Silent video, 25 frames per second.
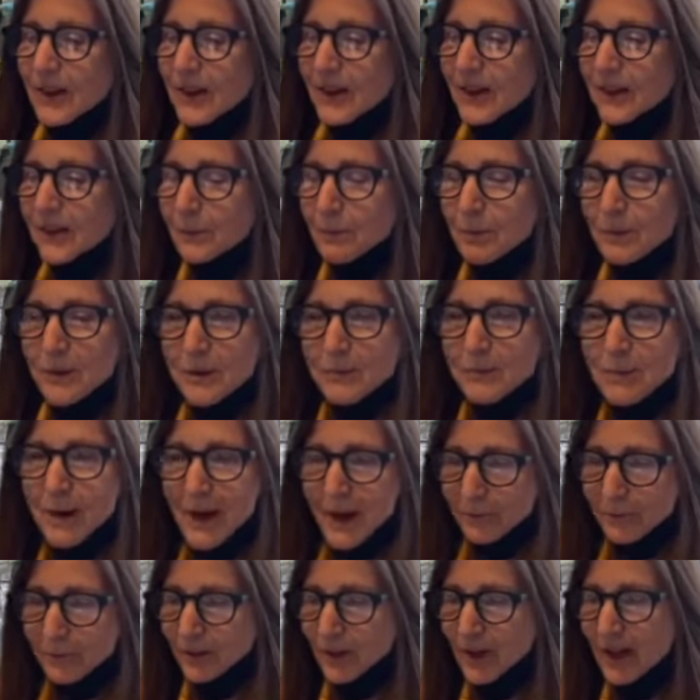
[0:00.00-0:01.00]
is being
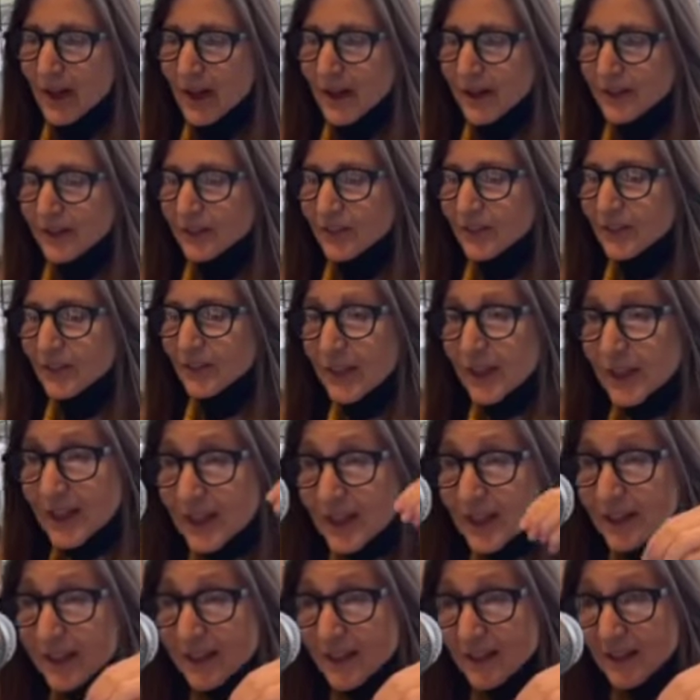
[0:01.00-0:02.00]
baptized
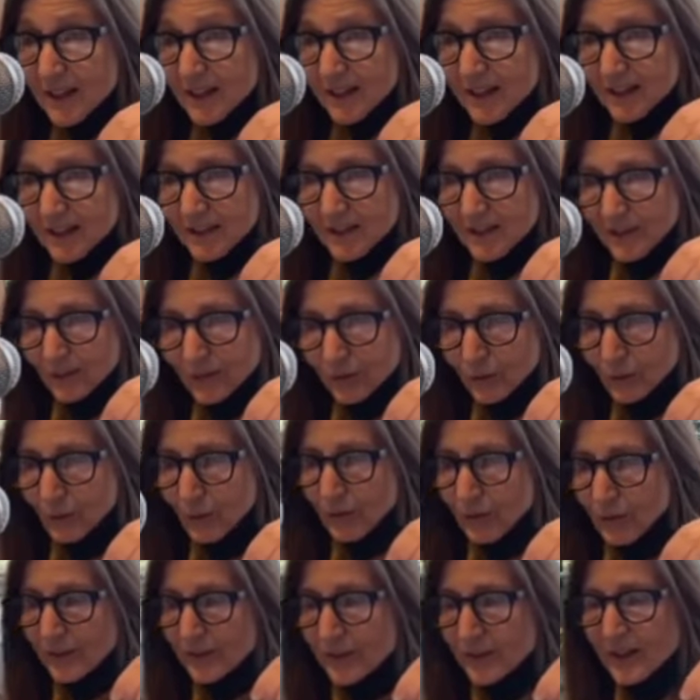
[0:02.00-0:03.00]
in the
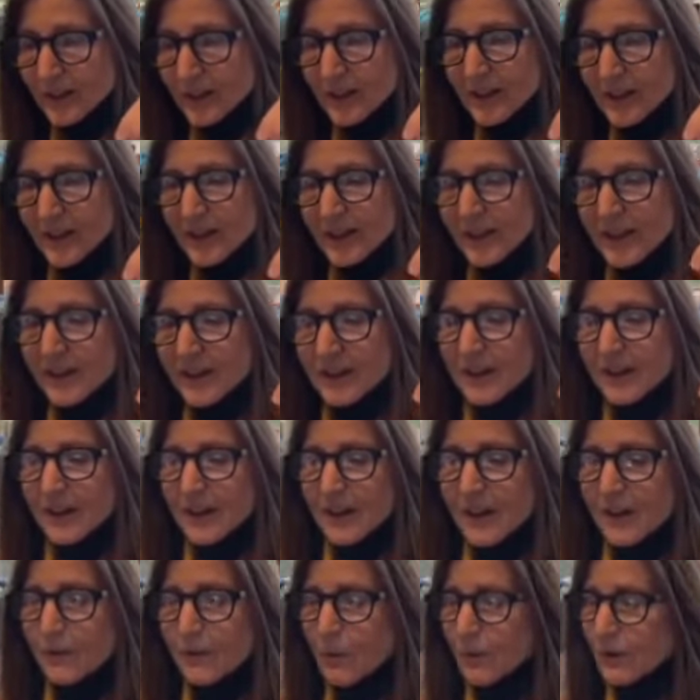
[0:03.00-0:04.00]
Jordan,
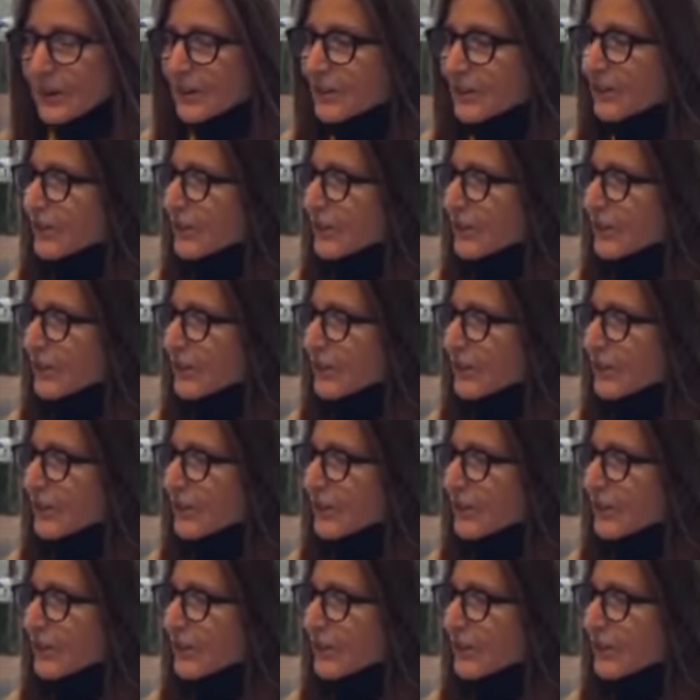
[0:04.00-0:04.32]
according to